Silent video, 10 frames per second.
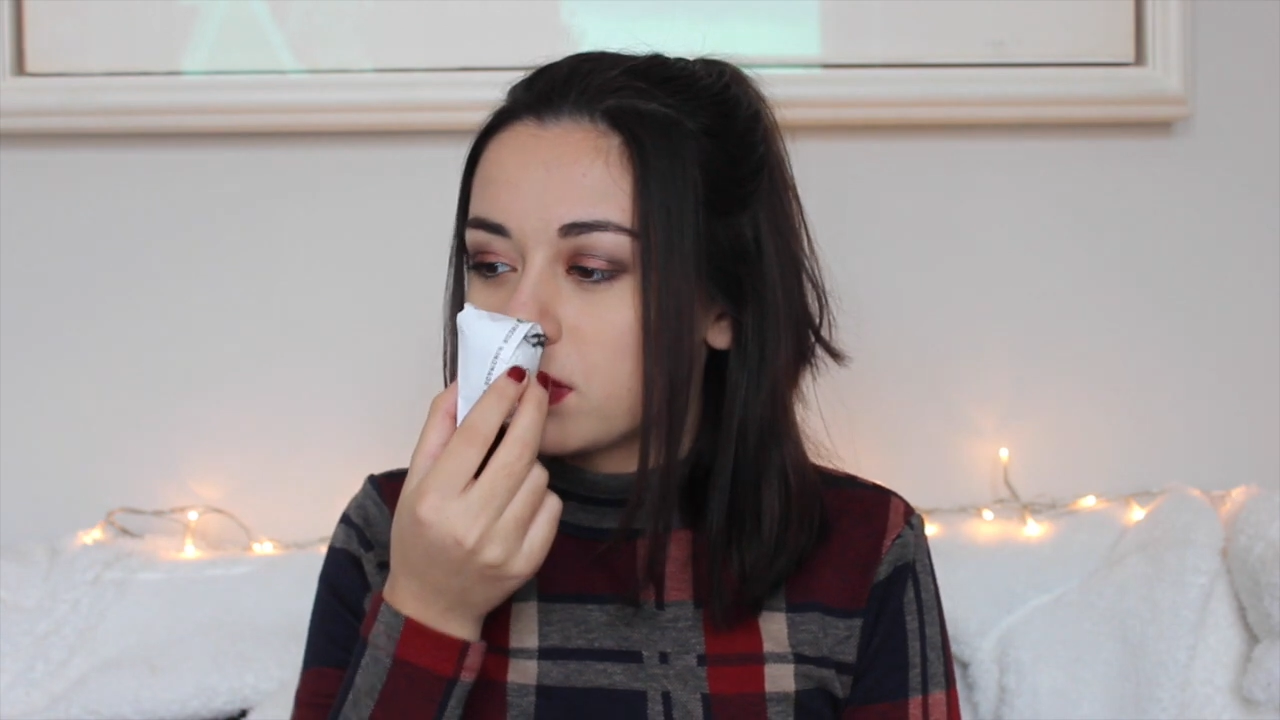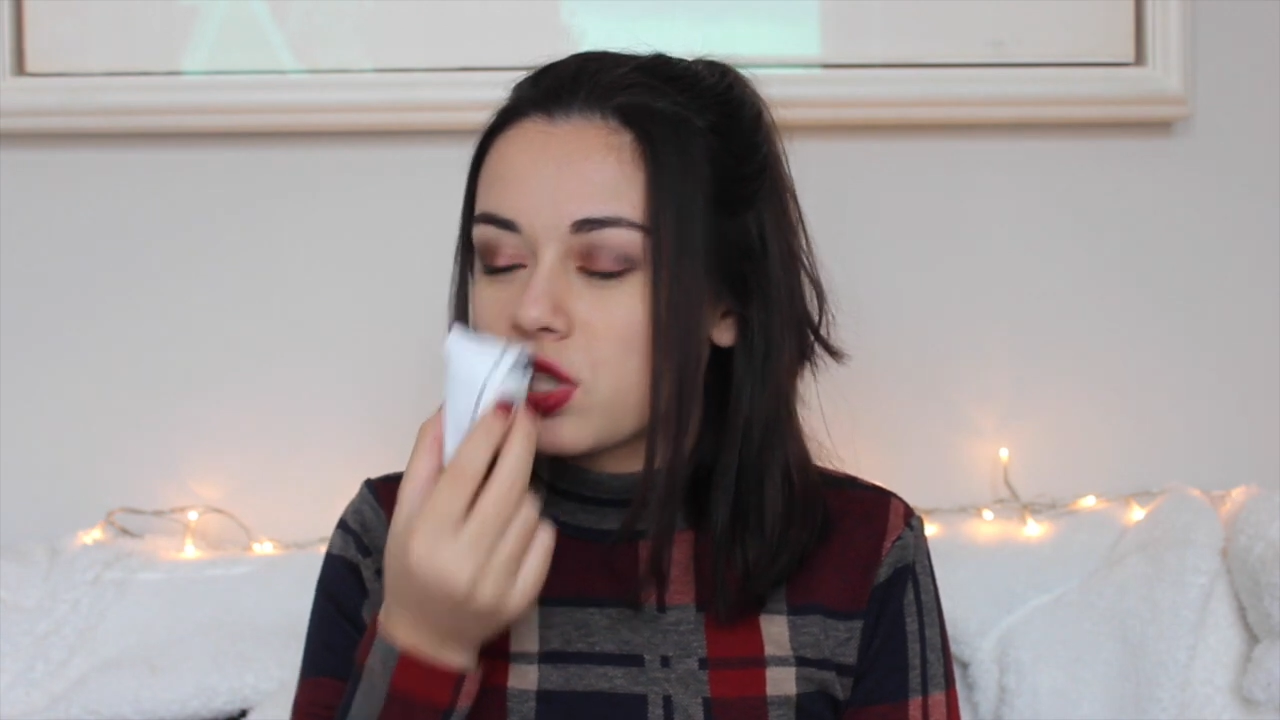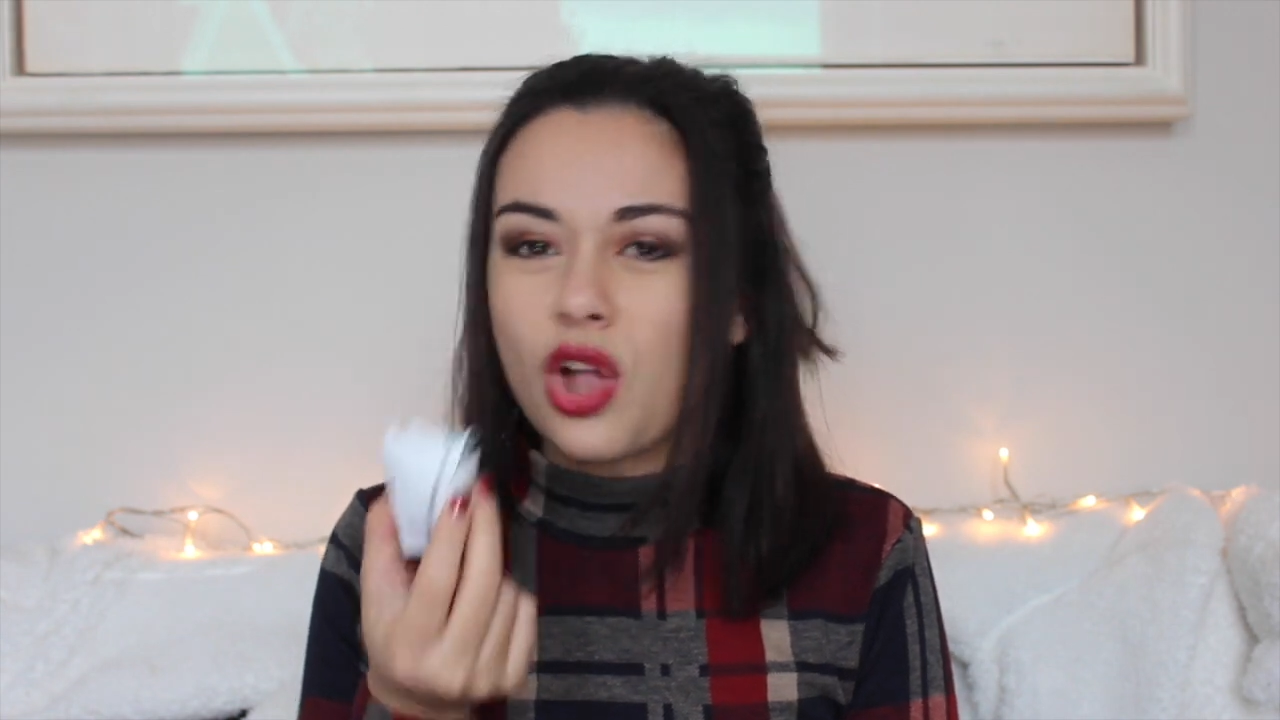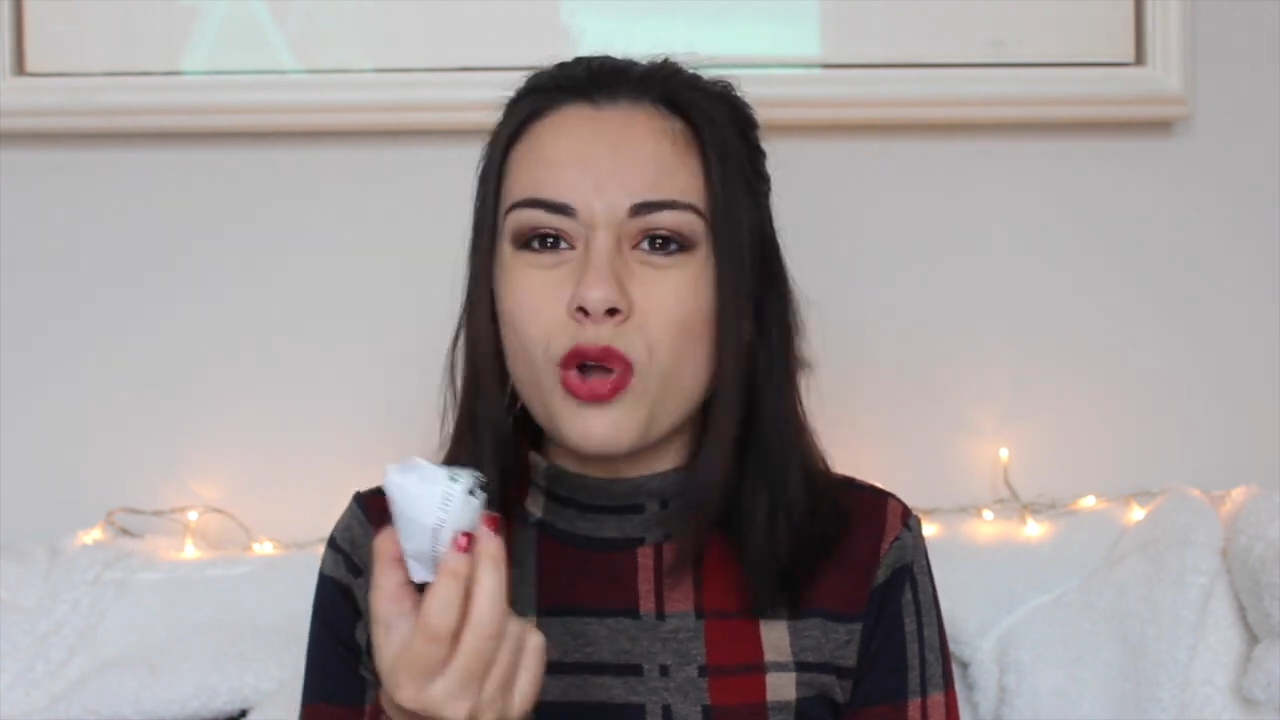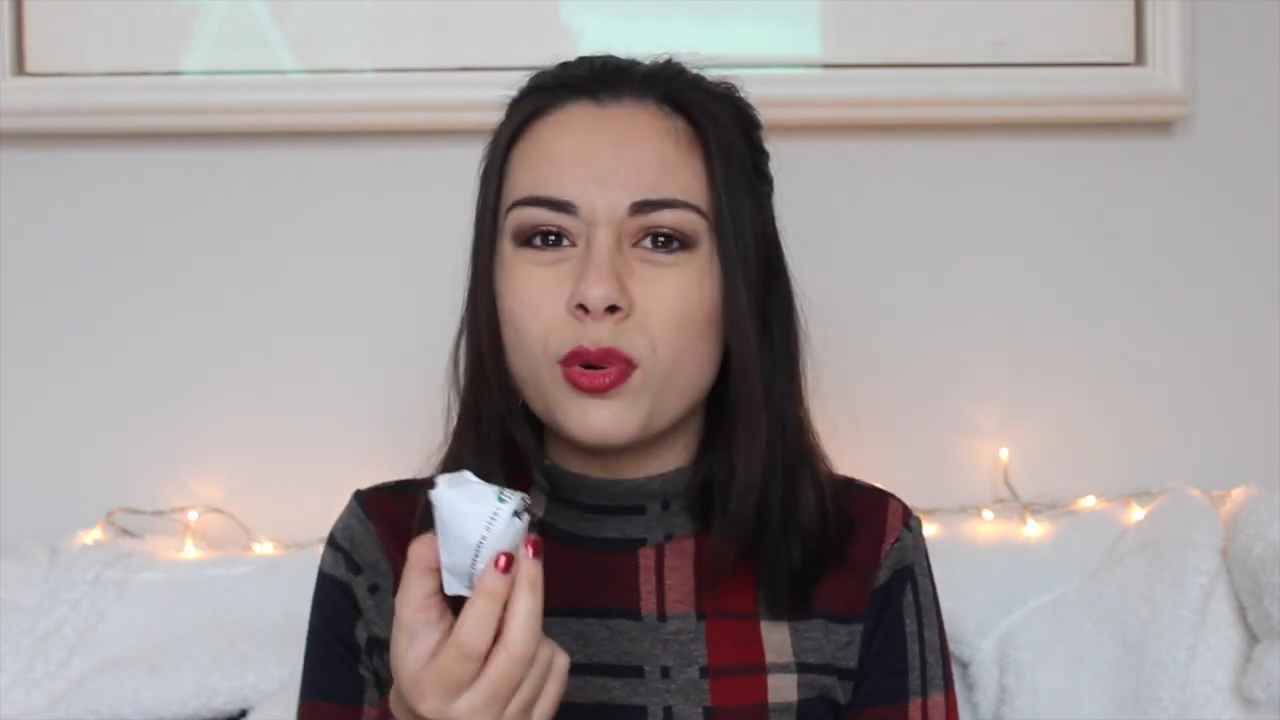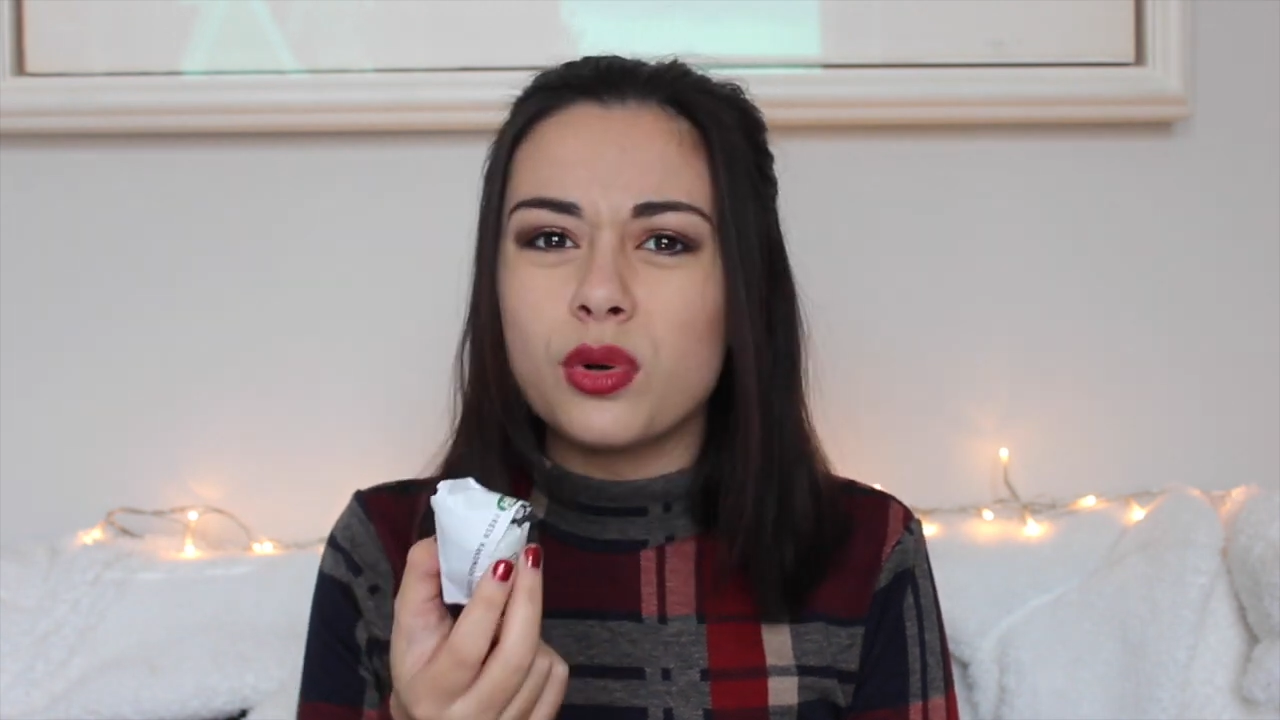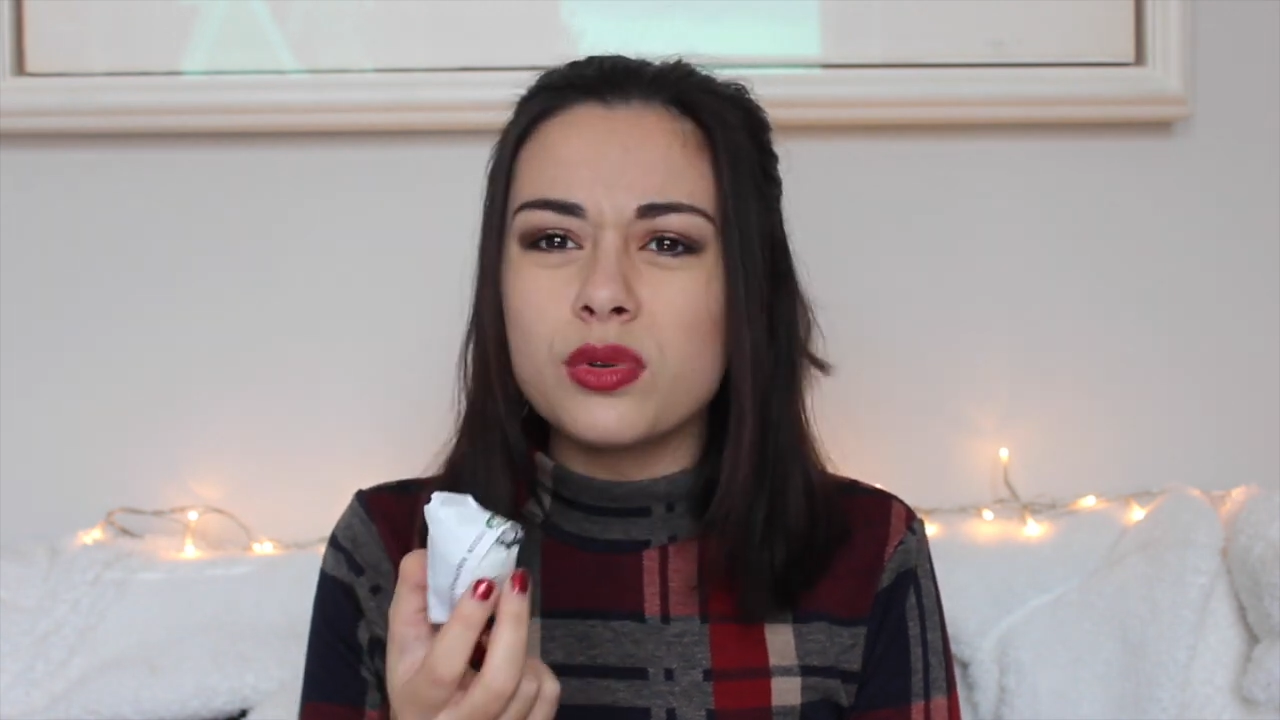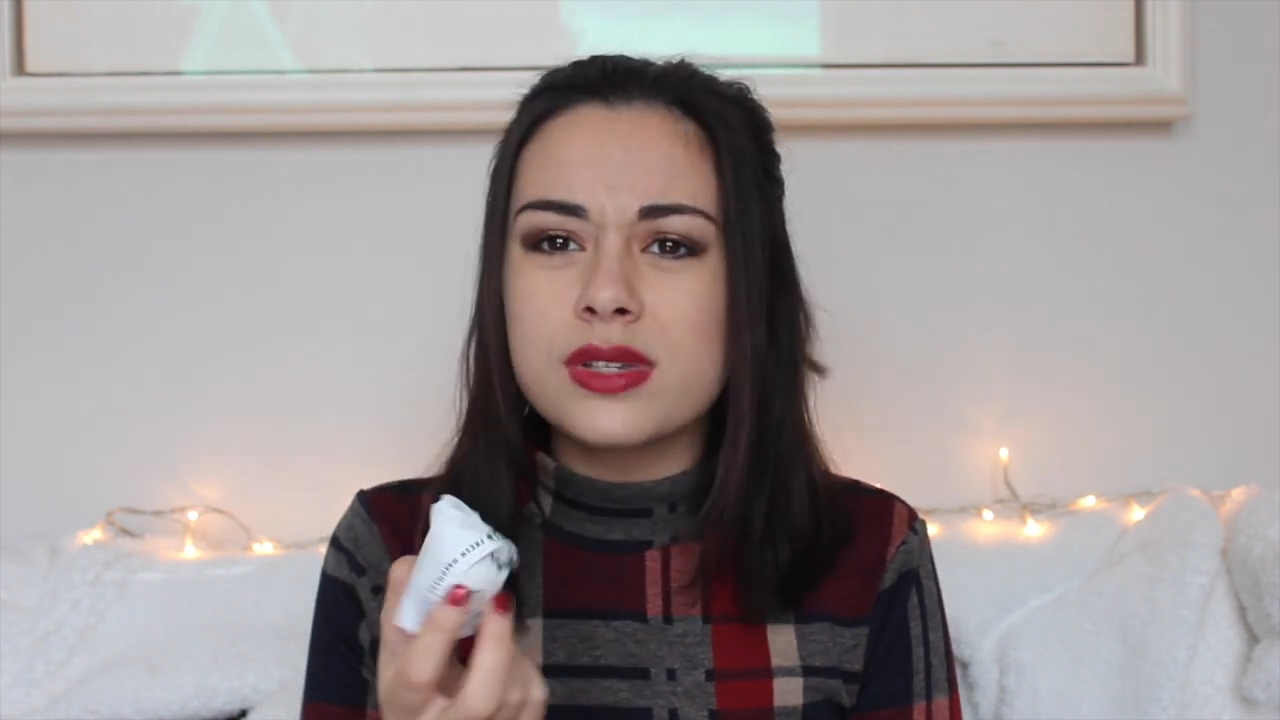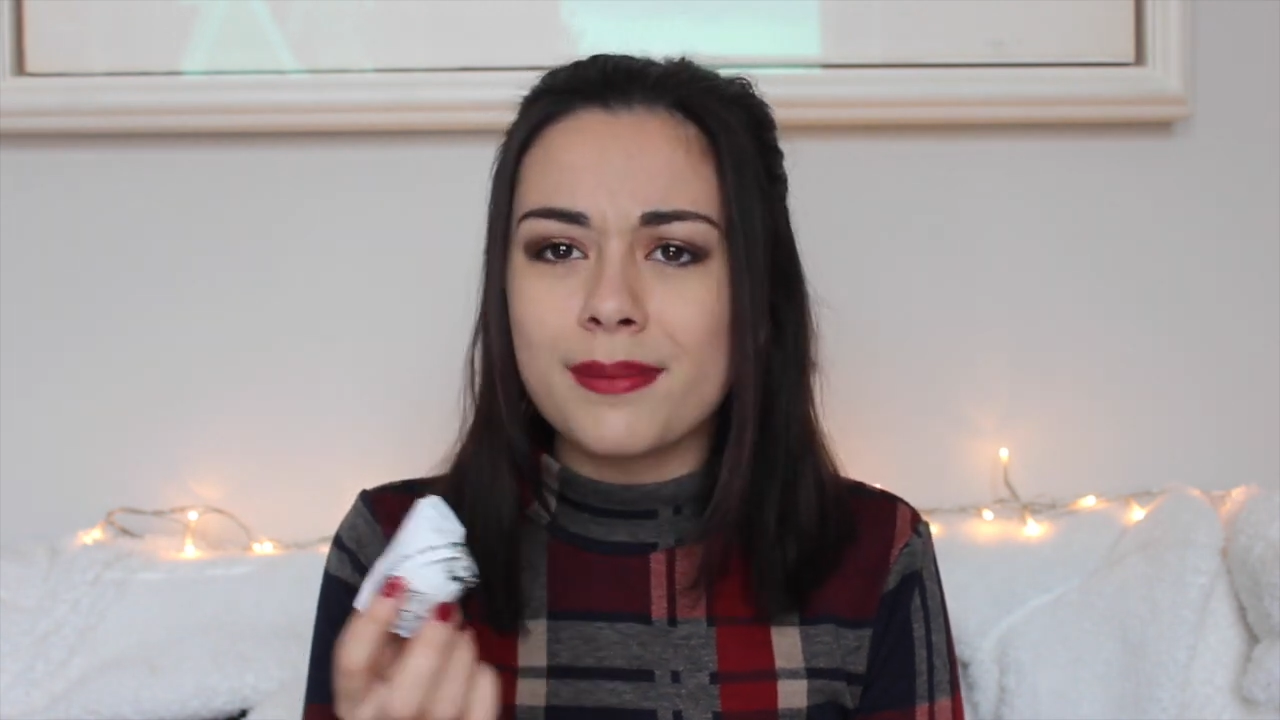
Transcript: Snowball,